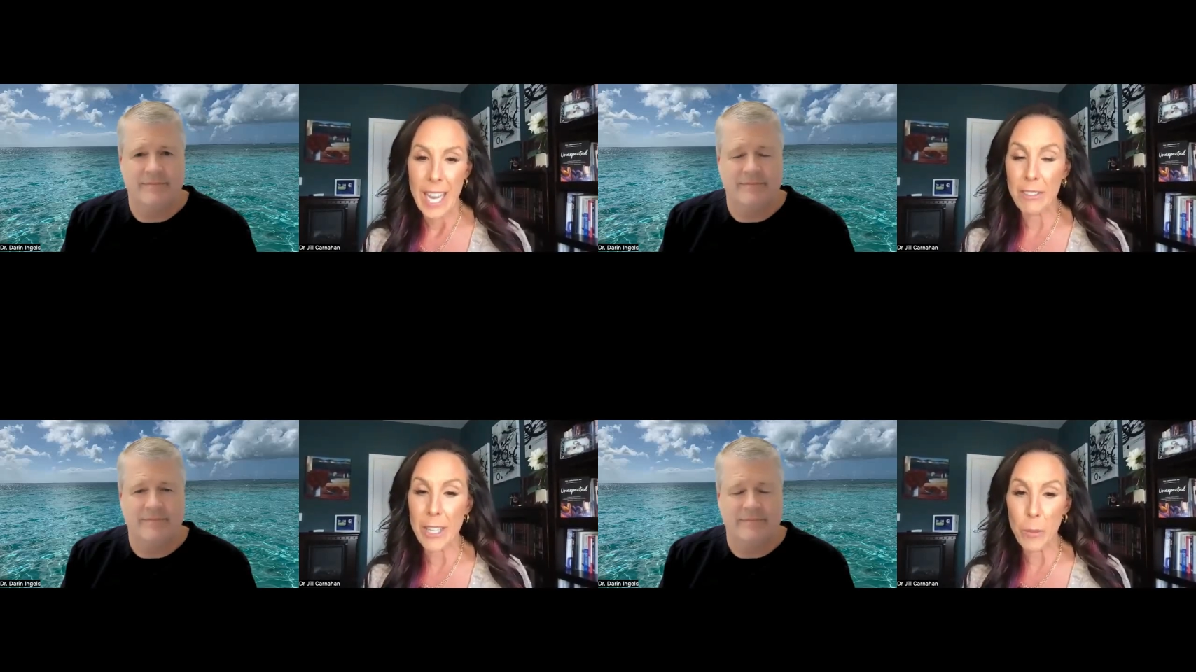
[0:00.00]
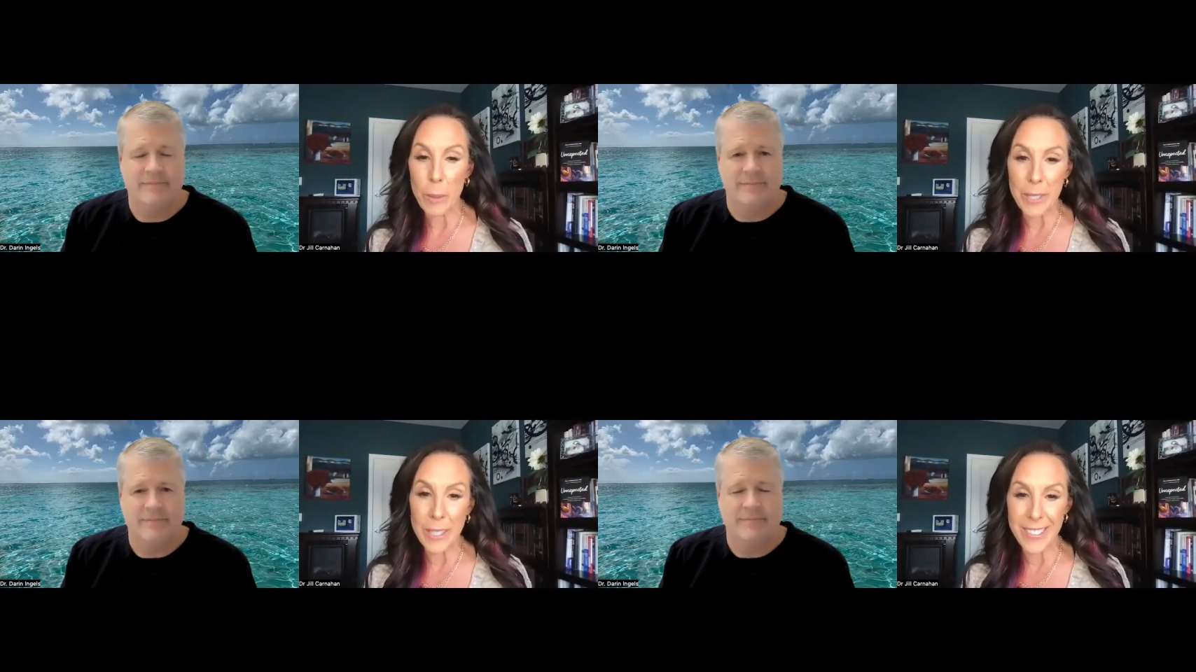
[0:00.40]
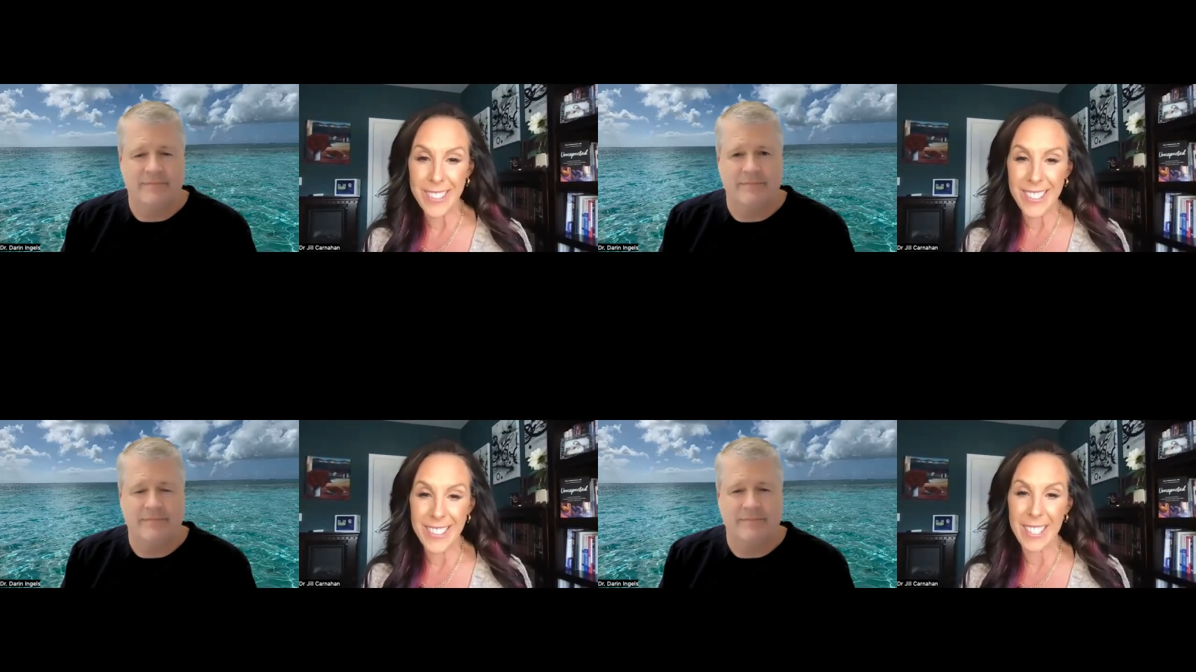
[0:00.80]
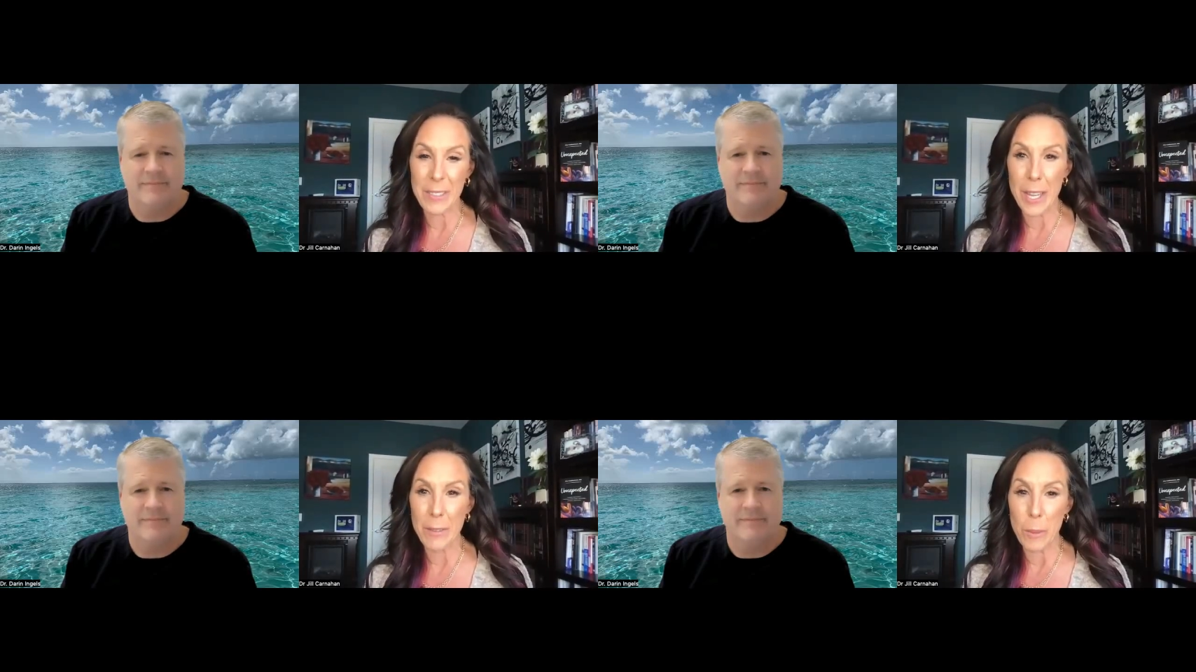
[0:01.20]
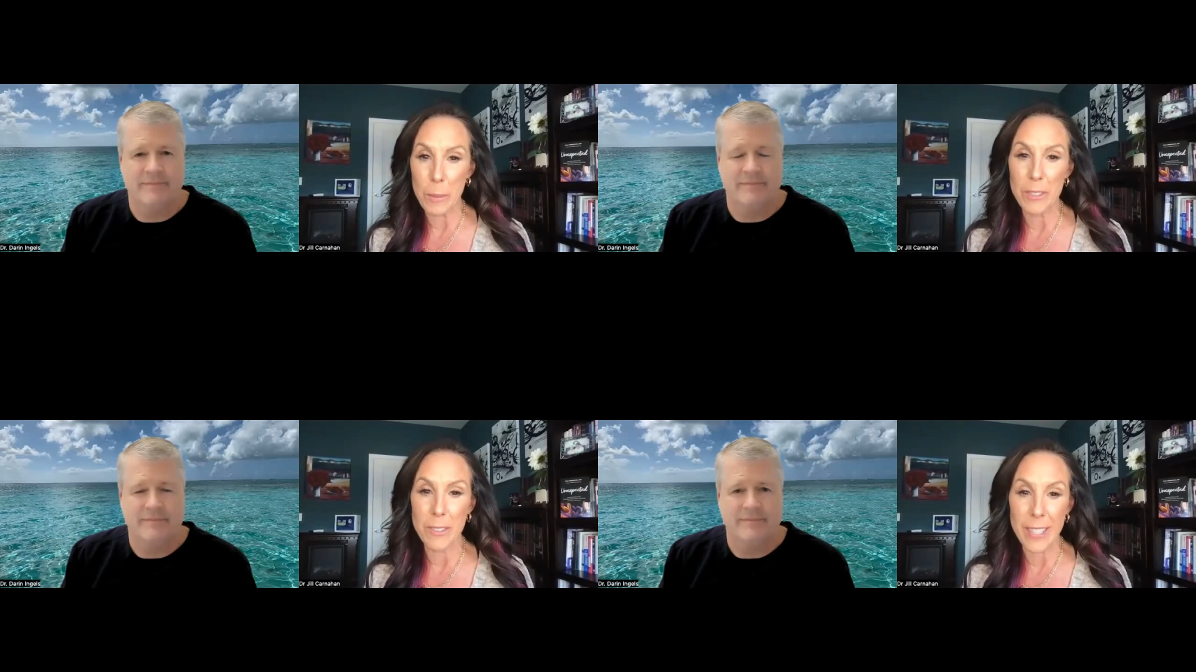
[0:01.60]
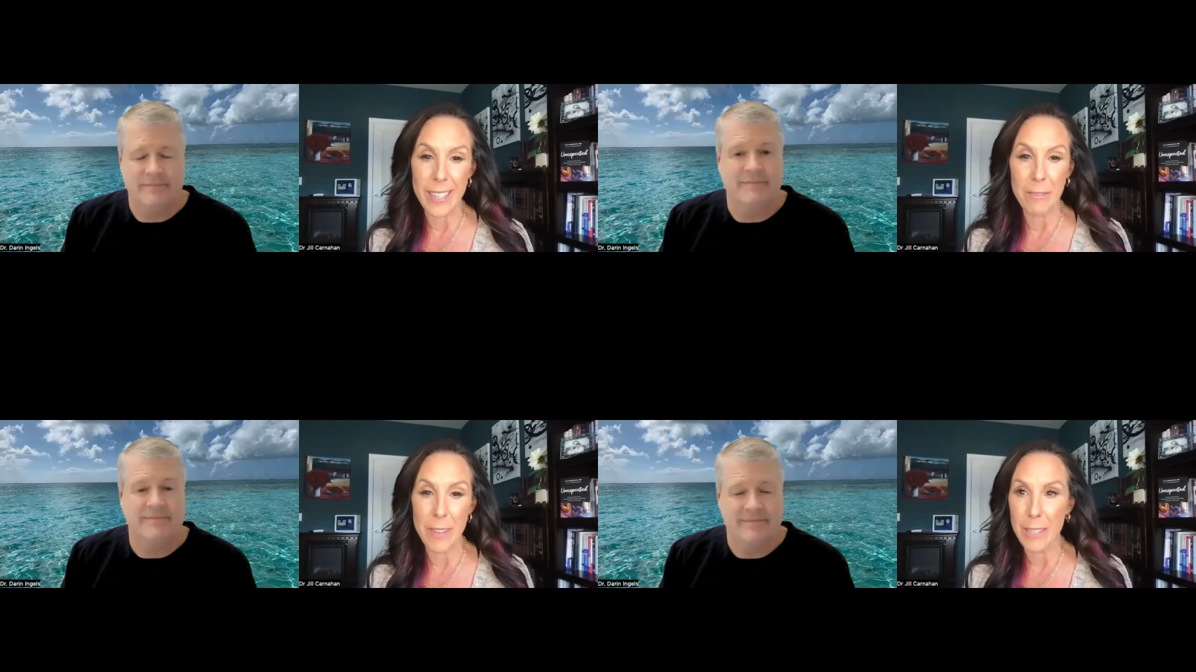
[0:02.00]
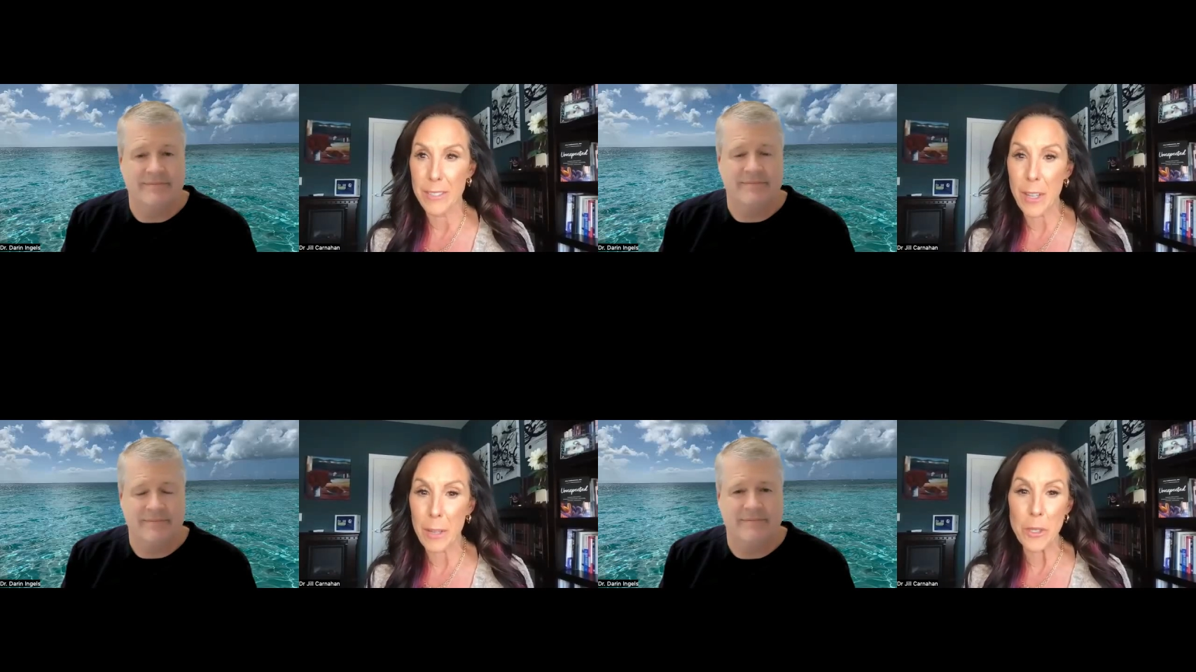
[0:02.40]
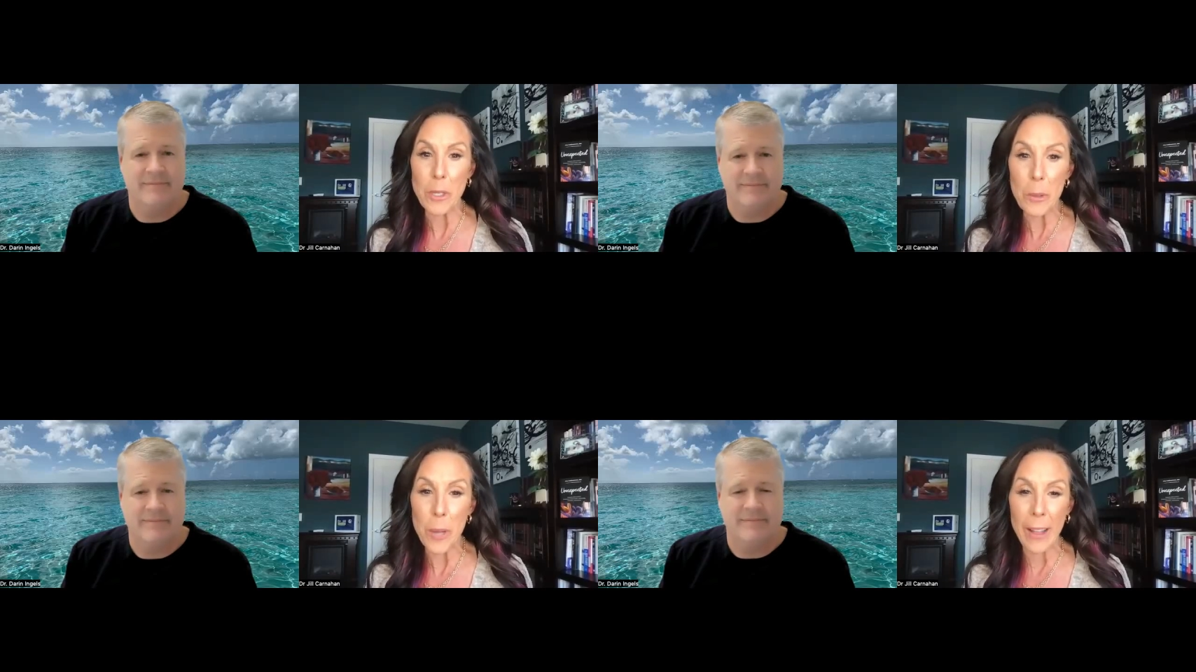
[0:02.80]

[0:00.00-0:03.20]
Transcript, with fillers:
Speaker 1: i have a lot of women listeners and, and women who've said they've uh, developed new